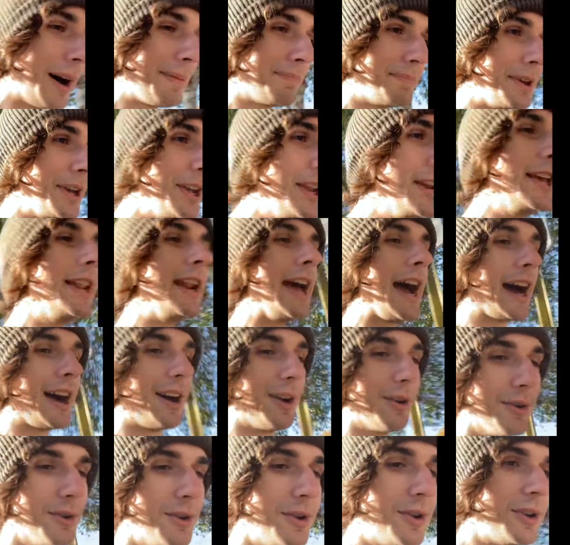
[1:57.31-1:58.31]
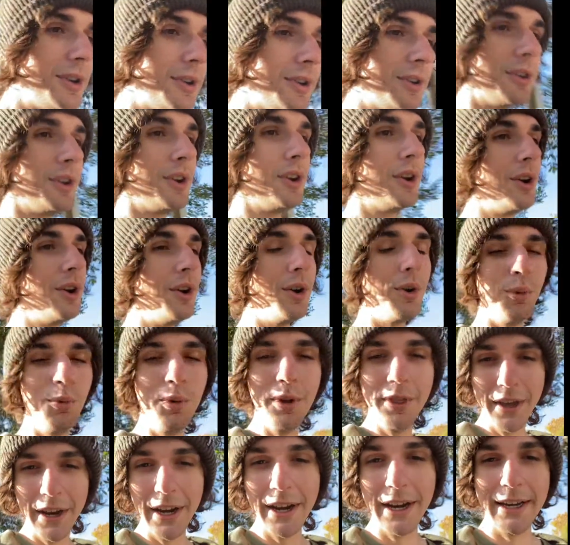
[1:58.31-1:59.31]
in and out
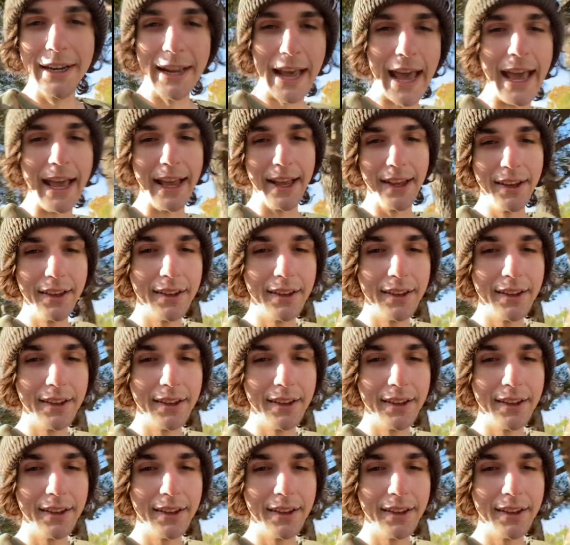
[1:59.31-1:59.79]
within a day,